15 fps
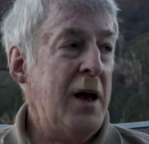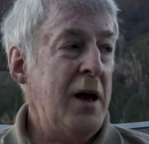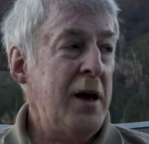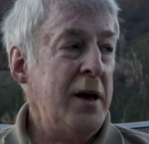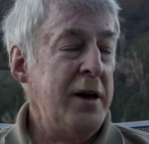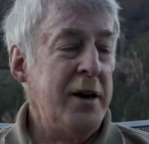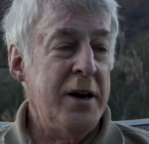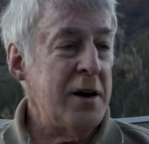
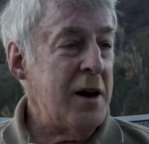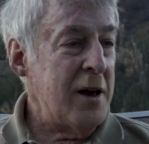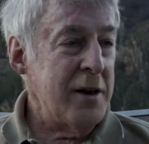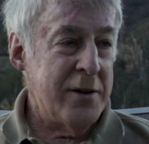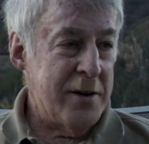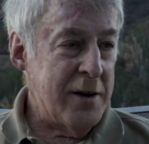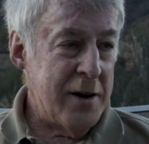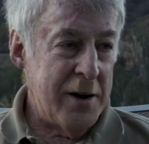He didn't like
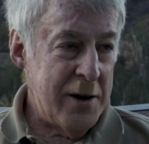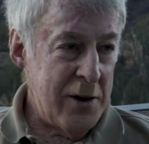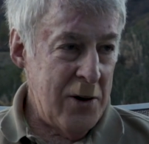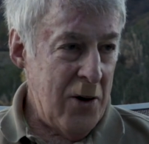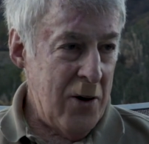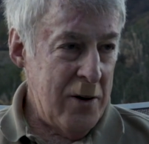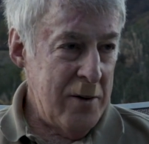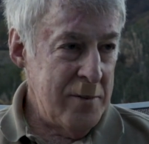studying
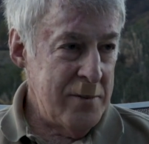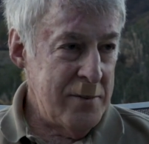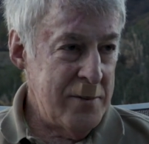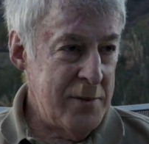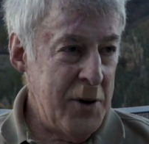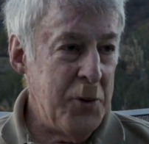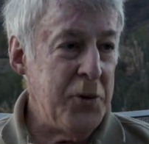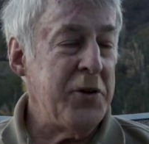law.
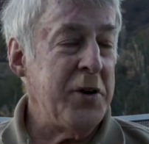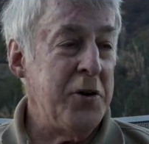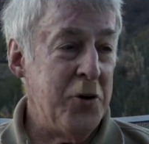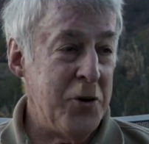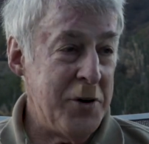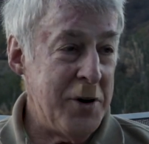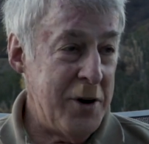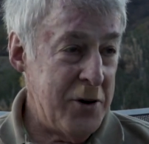He was
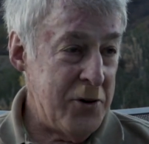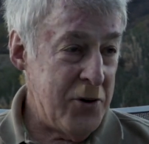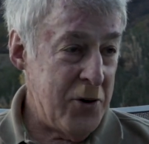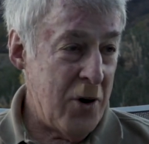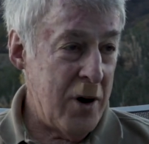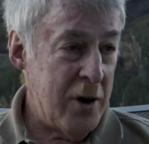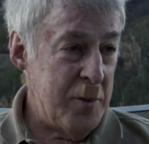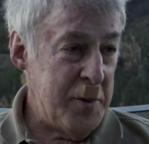interested in
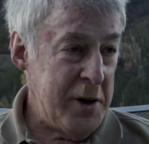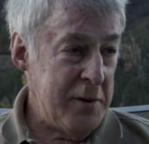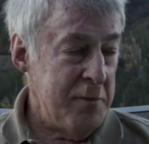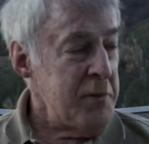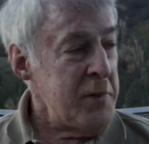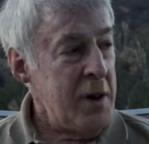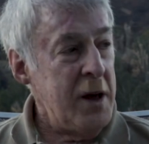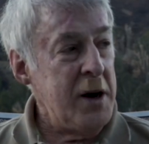astronomy
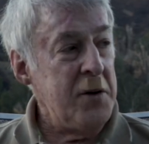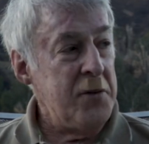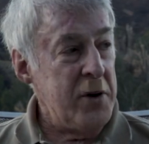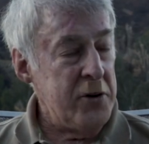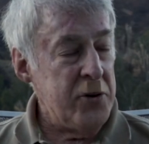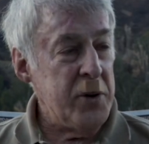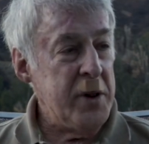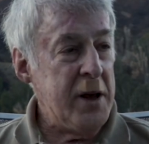and
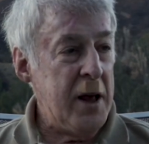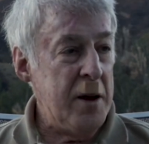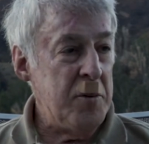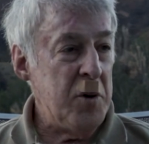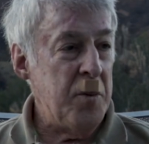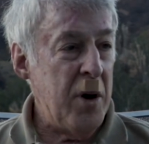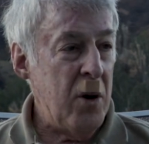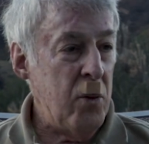eventually came
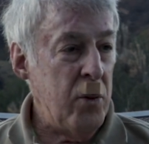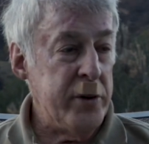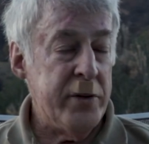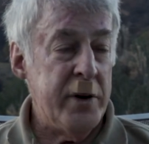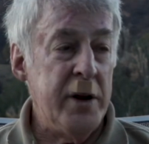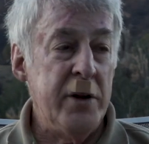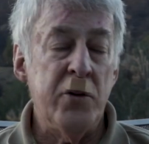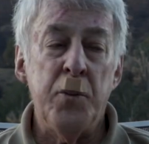to Mount
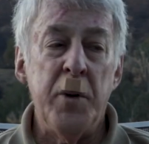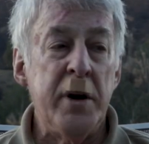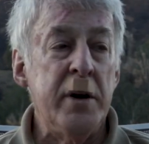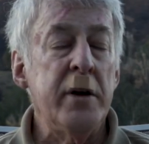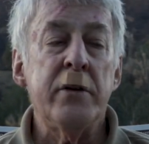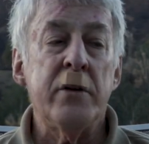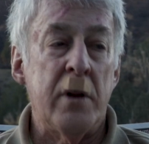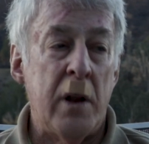Wilson. He spent
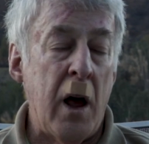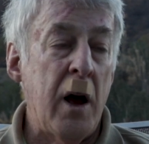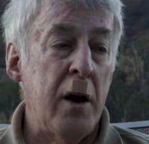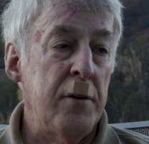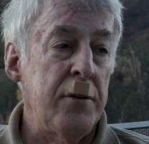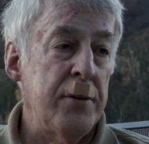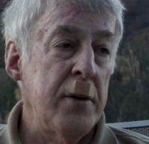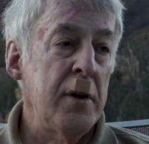his
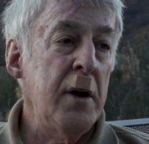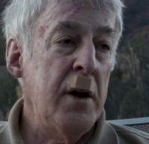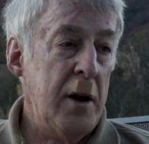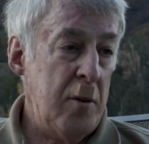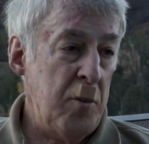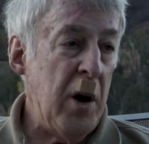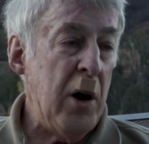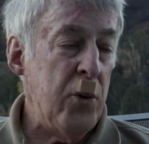life
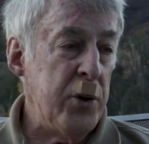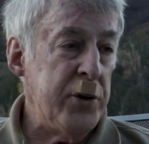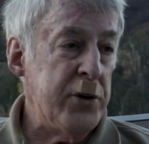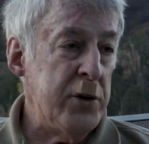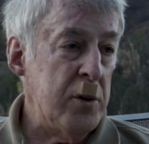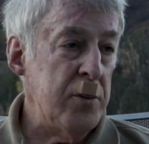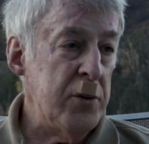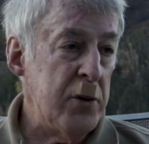at Mount
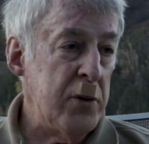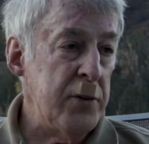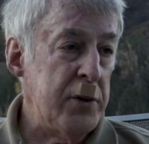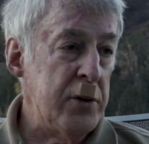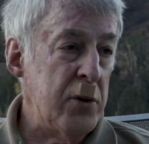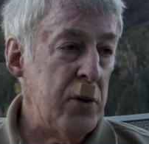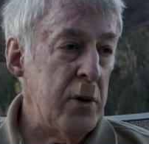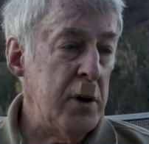Wilson
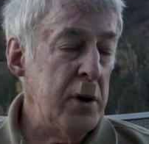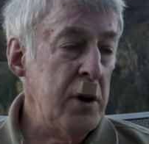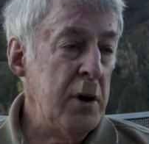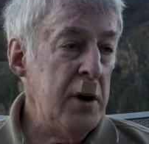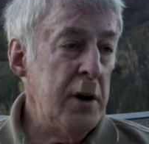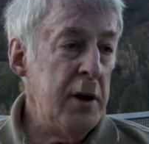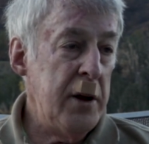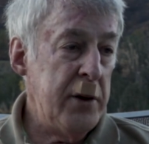Observatory
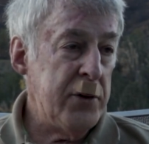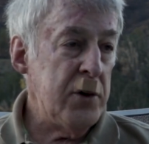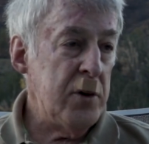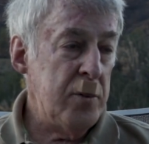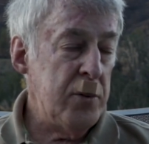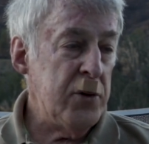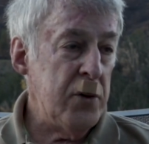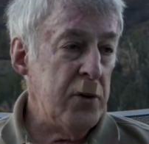as an
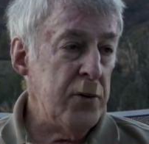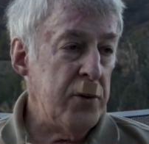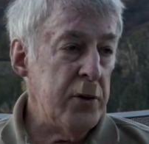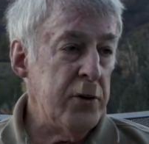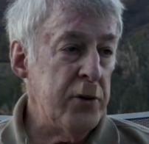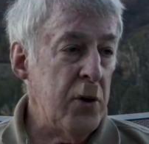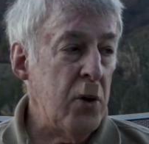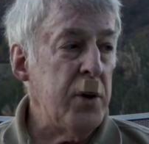observer.
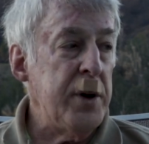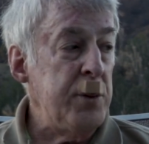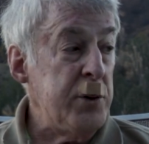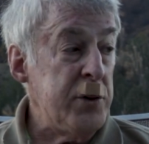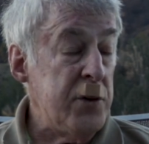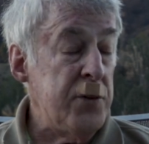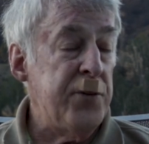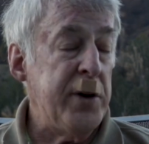So he
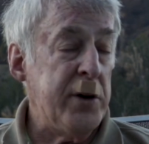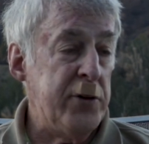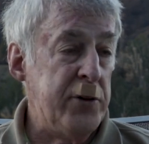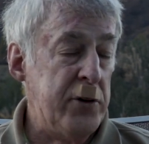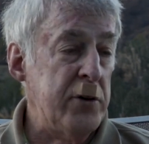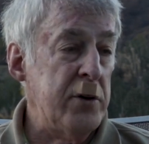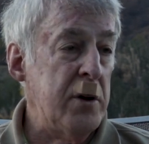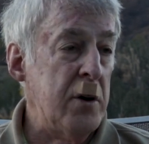was a
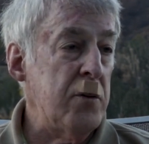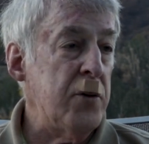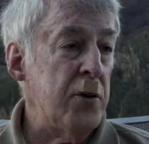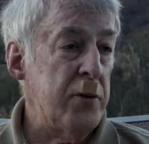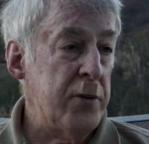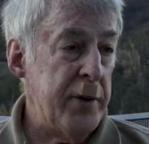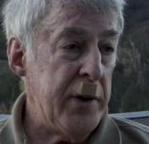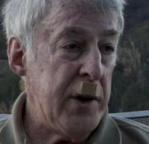fixture there for
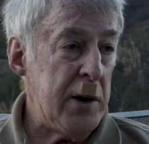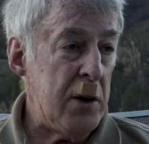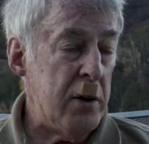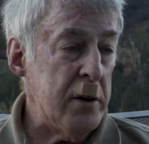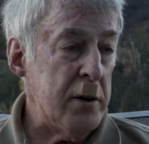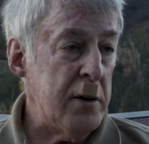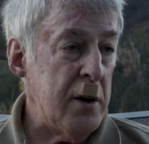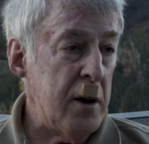a very
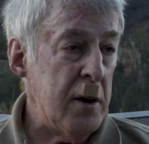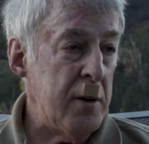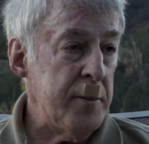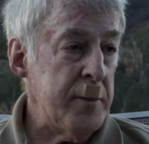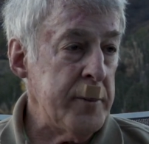long time.